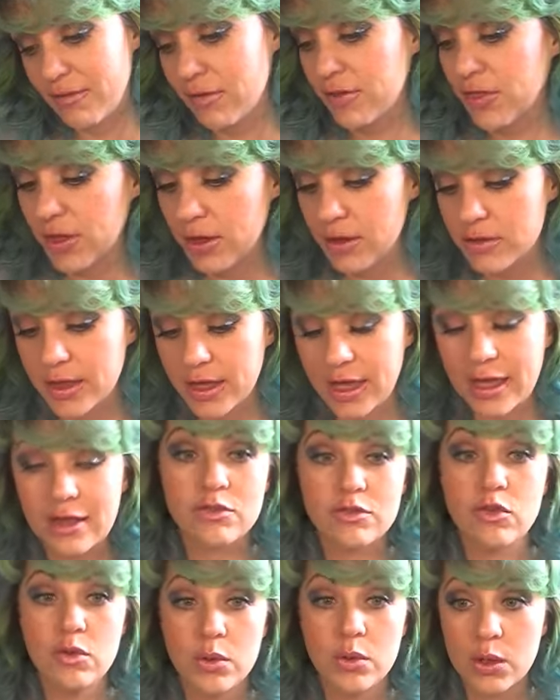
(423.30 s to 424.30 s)
everything because I
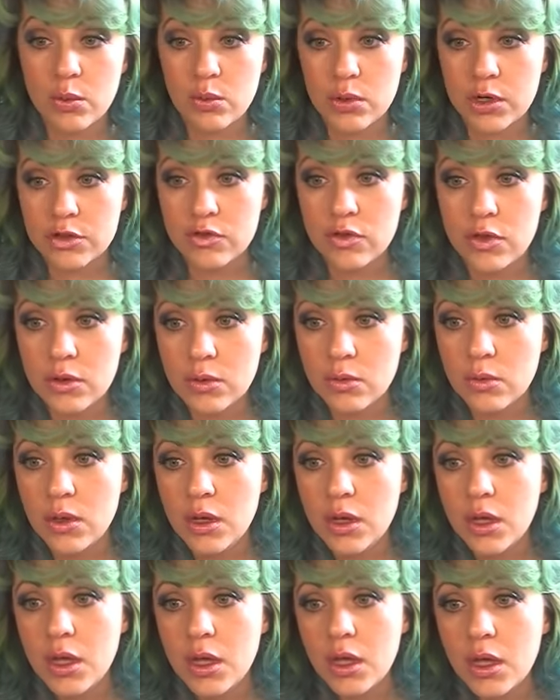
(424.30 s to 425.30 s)
can't do what I want to do.
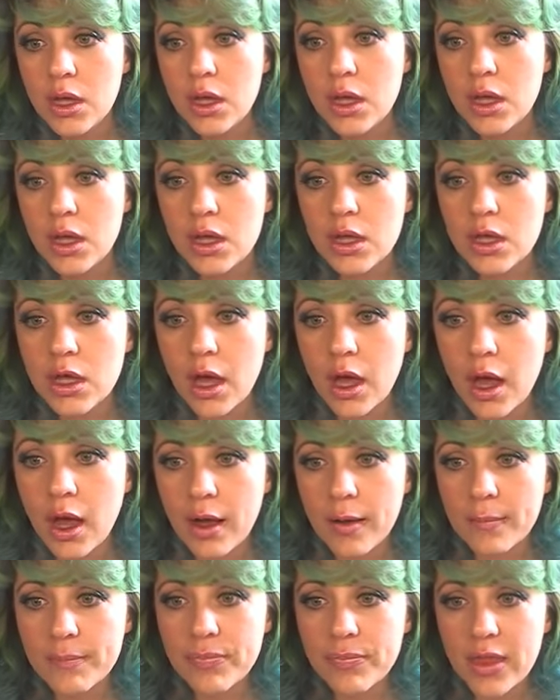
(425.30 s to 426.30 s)

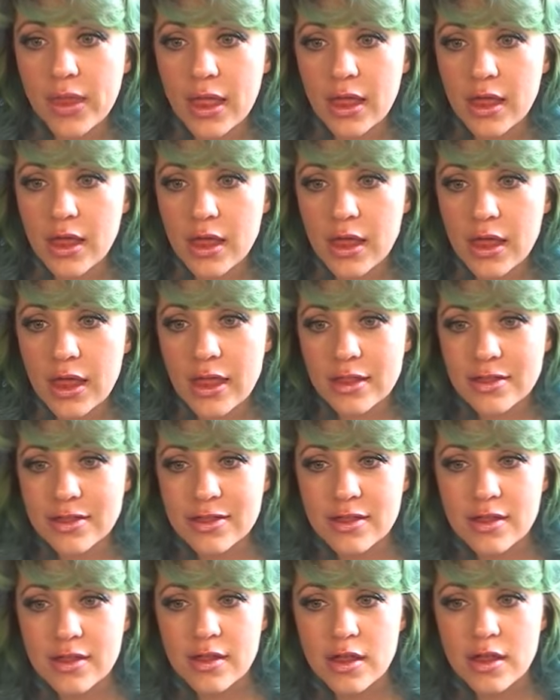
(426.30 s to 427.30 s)
Um,
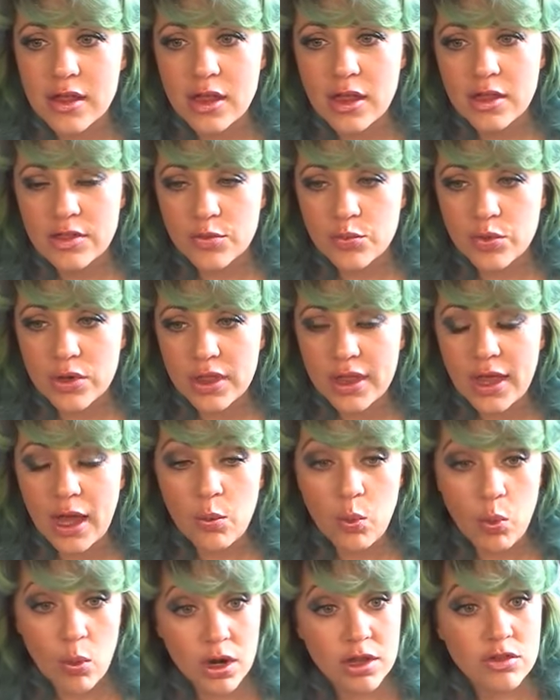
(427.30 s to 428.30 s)
it's it's really, I
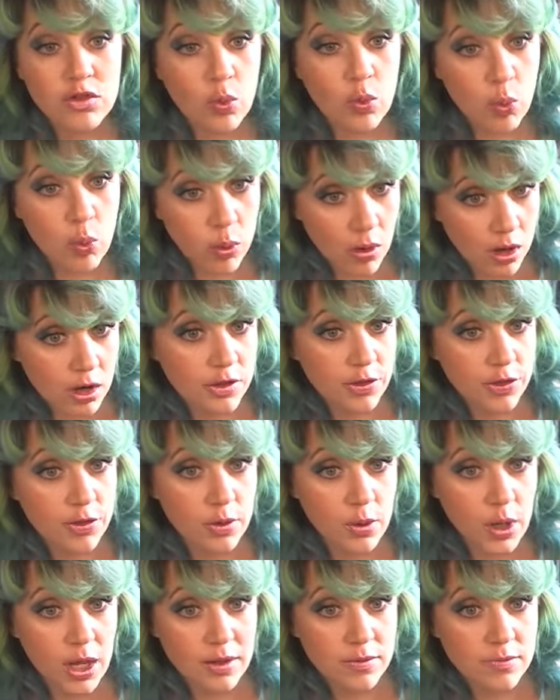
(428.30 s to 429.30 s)
wanted to work
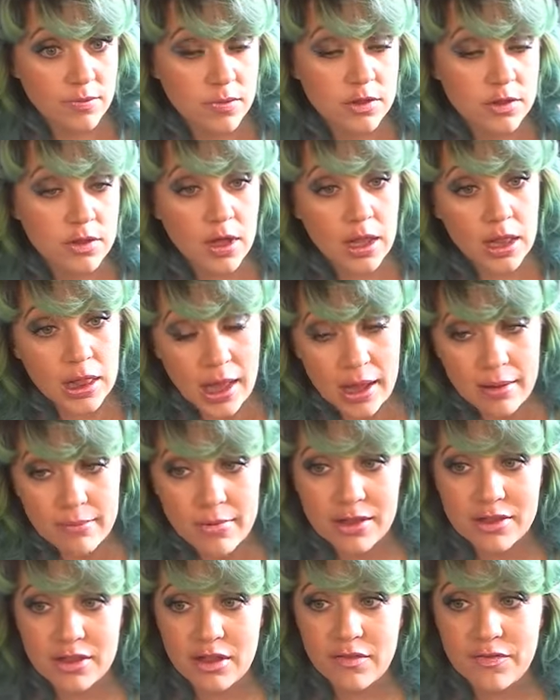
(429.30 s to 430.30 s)
through it. So I let
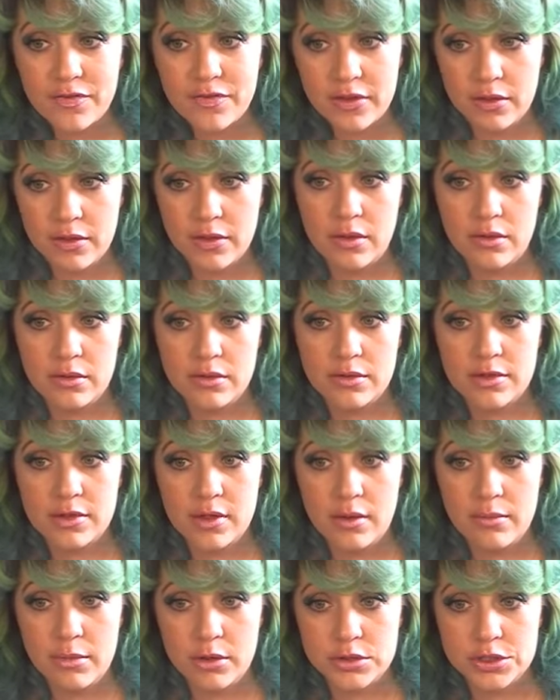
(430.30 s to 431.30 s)
myself feel those
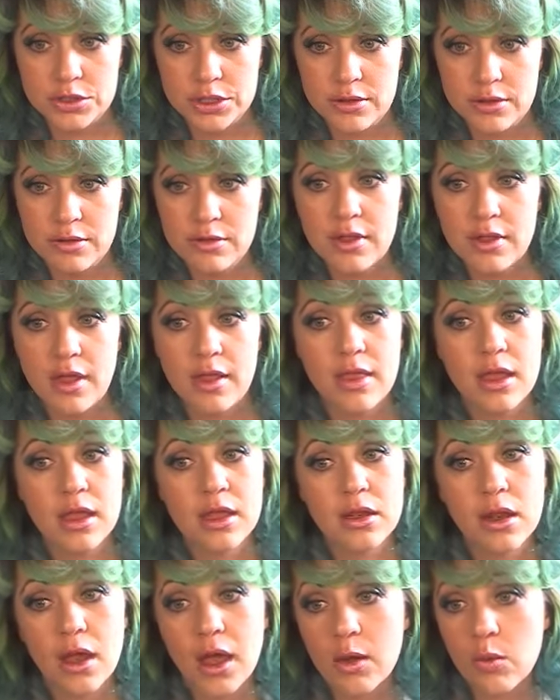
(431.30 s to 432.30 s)
emotions, and
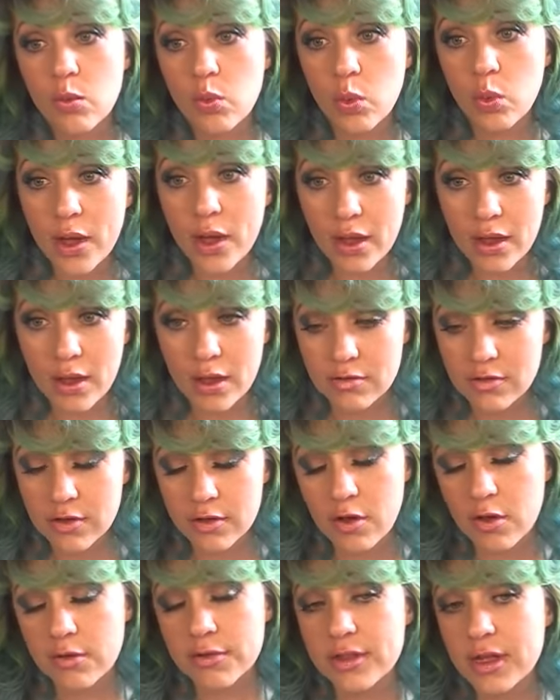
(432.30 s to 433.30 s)
then I went to
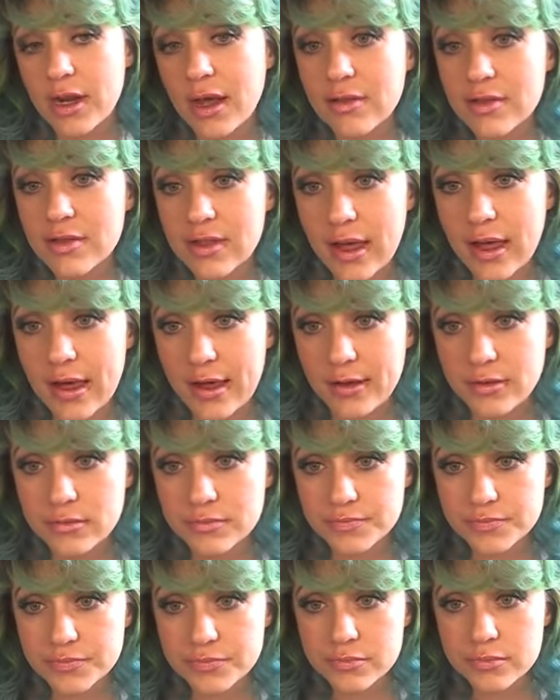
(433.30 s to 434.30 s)
go sit outside
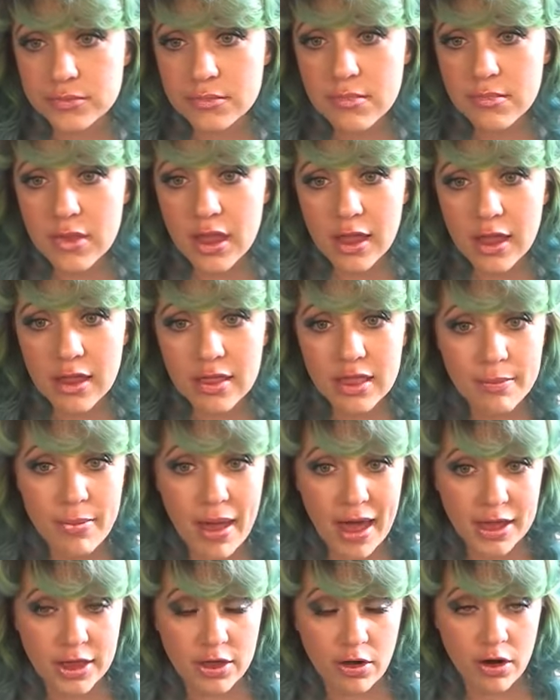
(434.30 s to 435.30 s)
in the
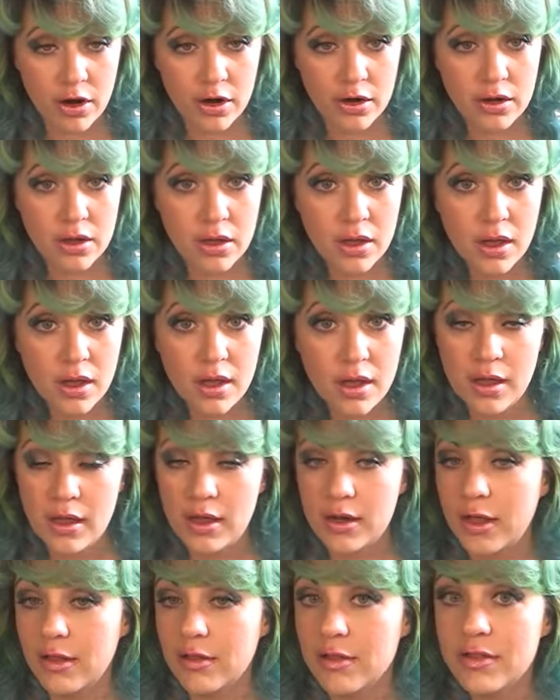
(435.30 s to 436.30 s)
backyard,
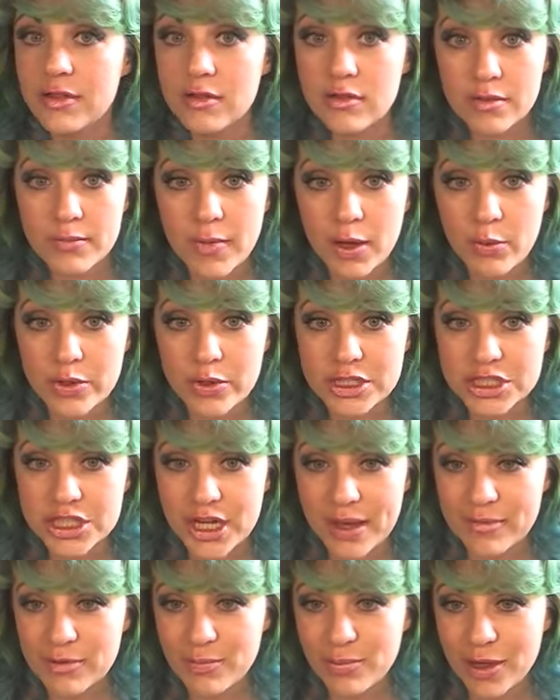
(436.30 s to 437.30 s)
and I listened to my wind
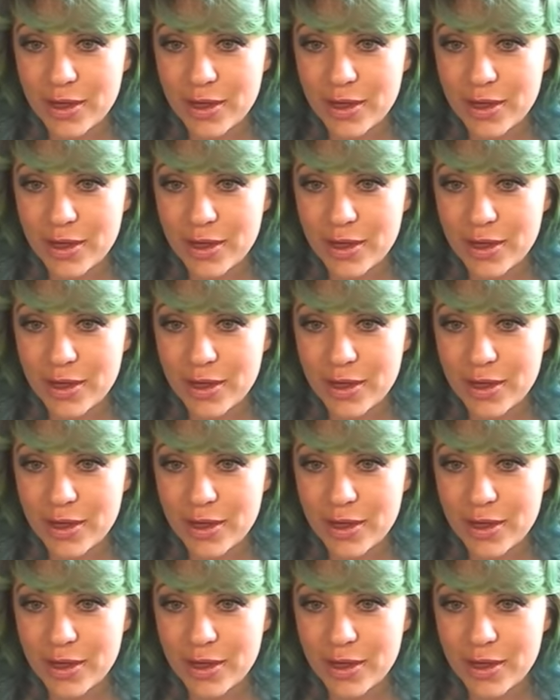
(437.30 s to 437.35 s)
chimes